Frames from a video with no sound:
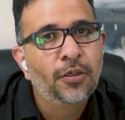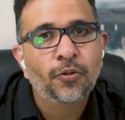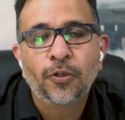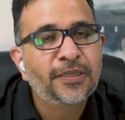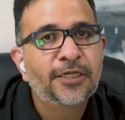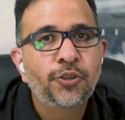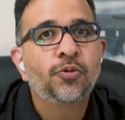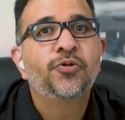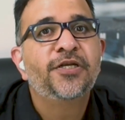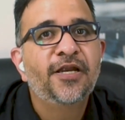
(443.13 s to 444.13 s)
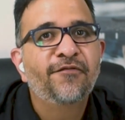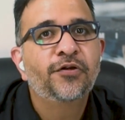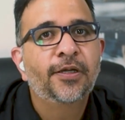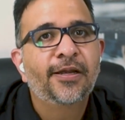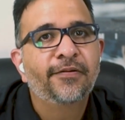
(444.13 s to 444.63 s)
knowing that you would
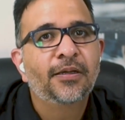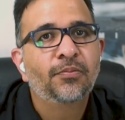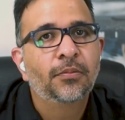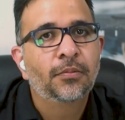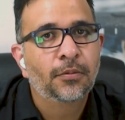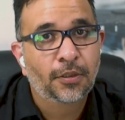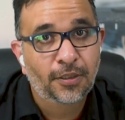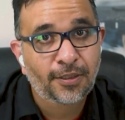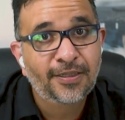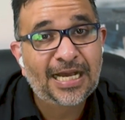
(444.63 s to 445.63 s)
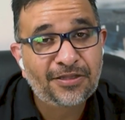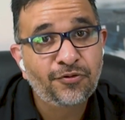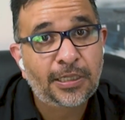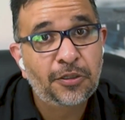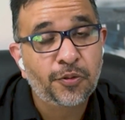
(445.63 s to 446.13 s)
never hear them. That's
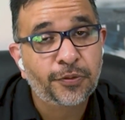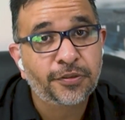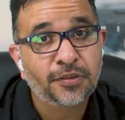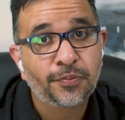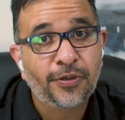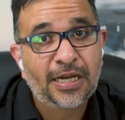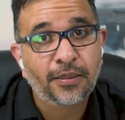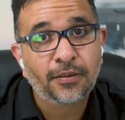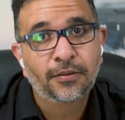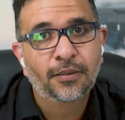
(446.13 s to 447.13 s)
really your personal brand.